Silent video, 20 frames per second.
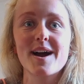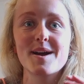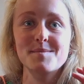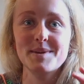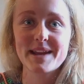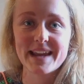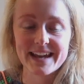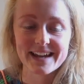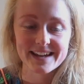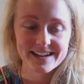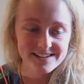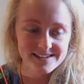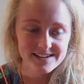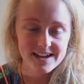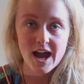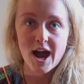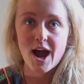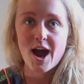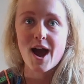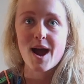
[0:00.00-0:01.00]
I'm here.
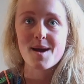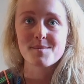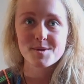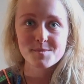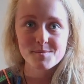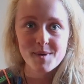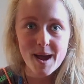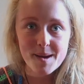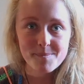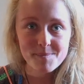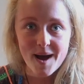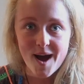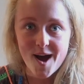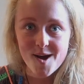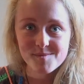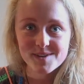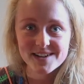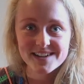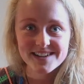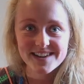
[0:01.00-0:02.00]
I'm in my
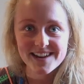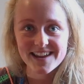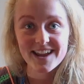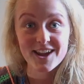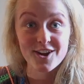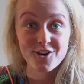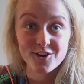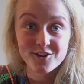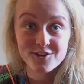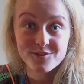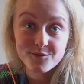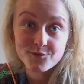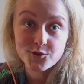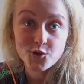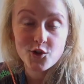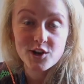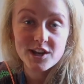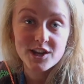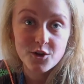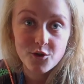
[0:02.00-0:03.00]
apartment here in
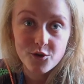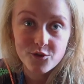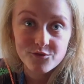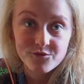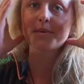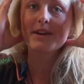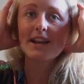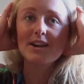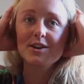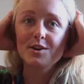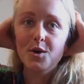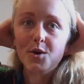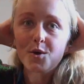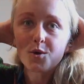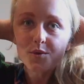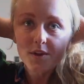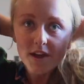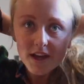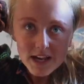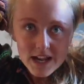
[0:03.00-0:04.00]
Moulin Lyon, but I
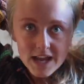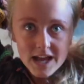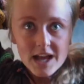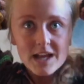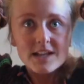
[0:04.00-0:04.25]
know that